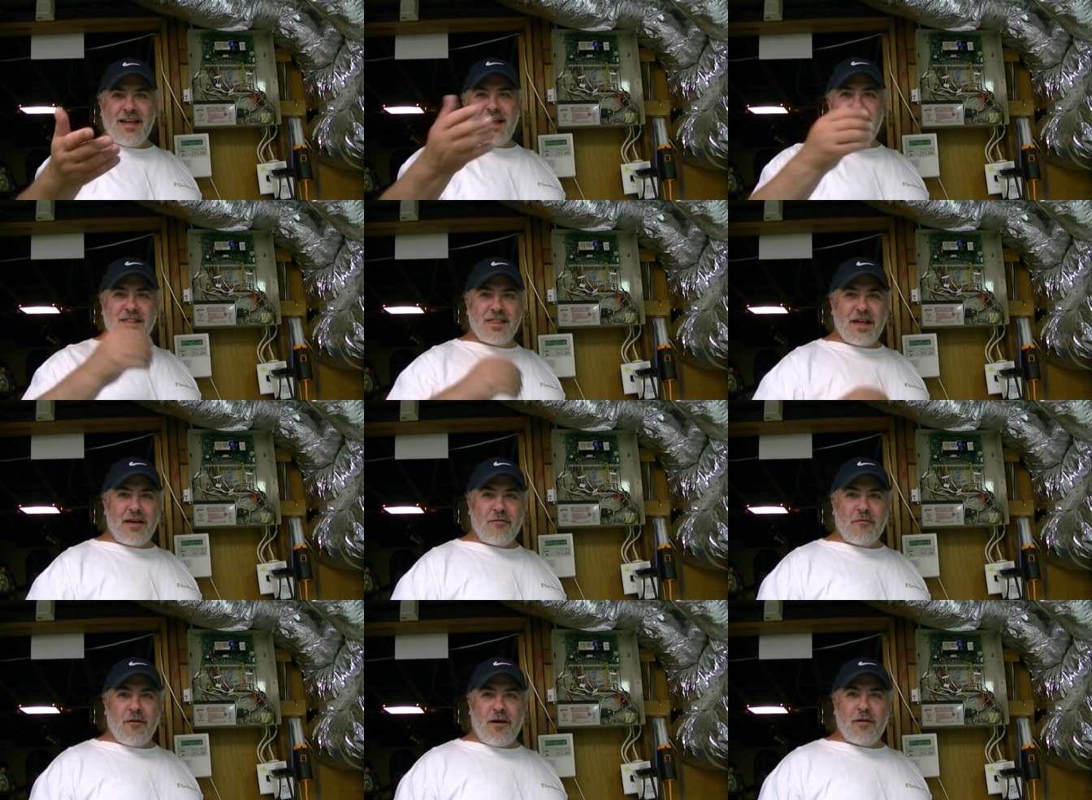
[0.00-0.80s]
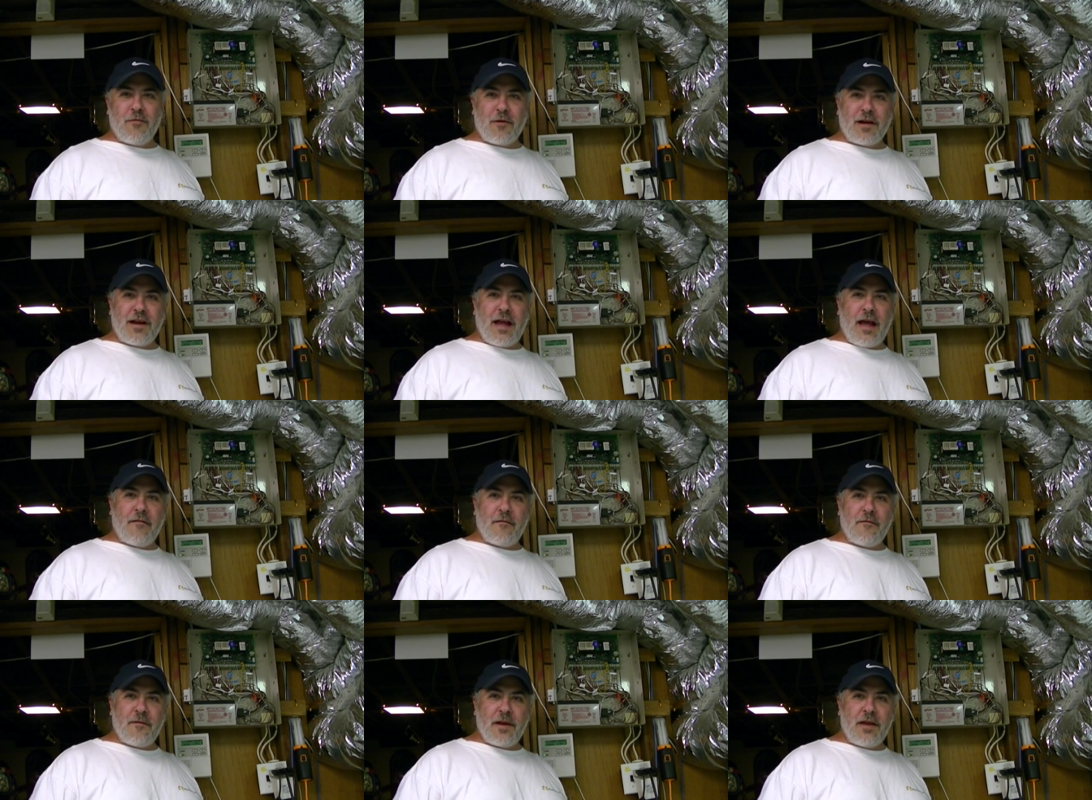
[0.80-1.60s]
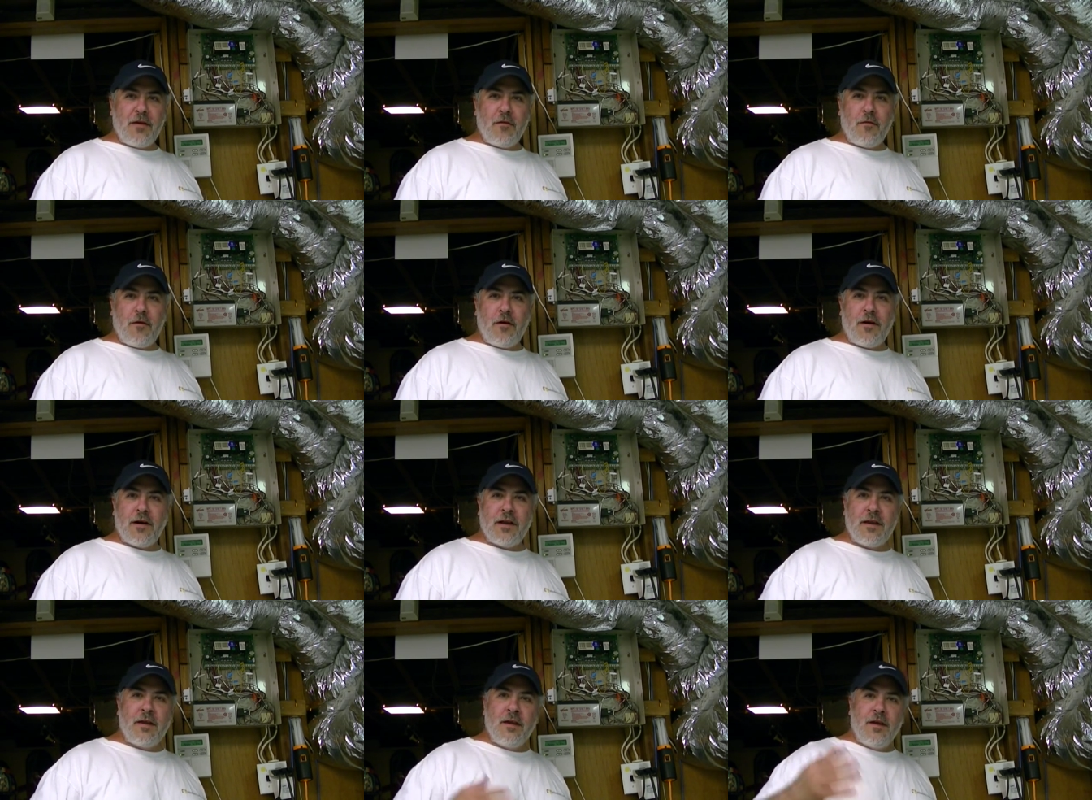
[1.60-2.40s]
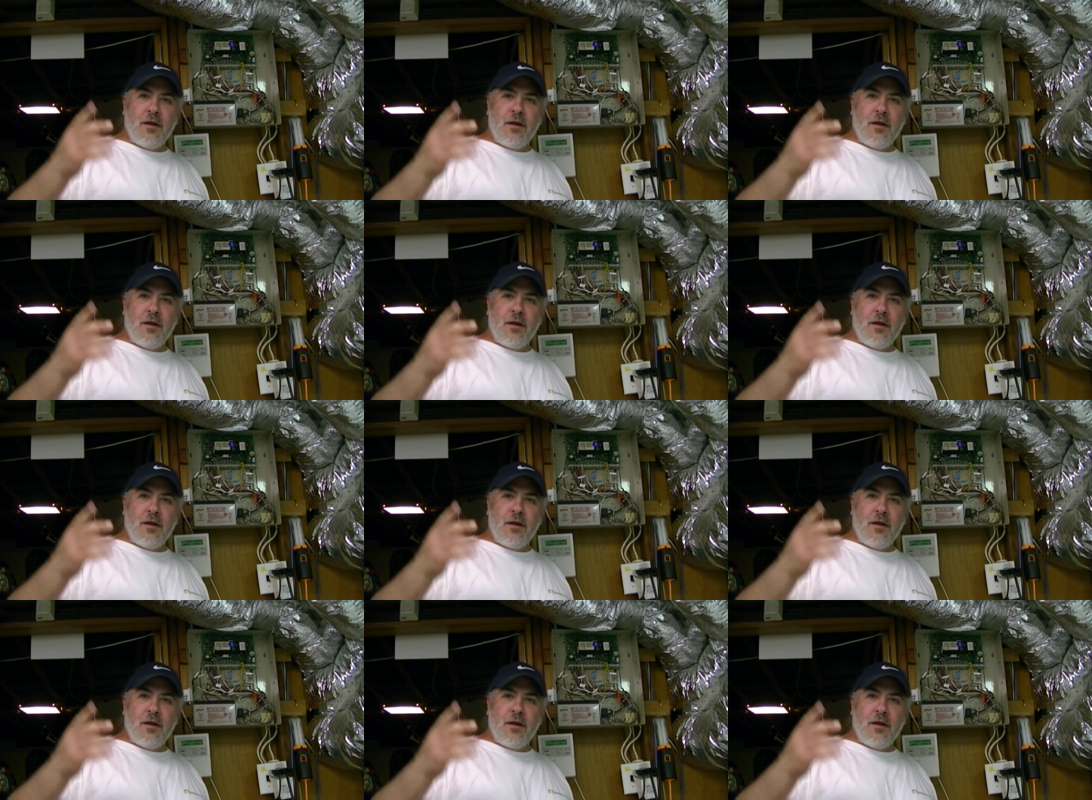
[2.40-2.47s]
And later on we're going to have a video on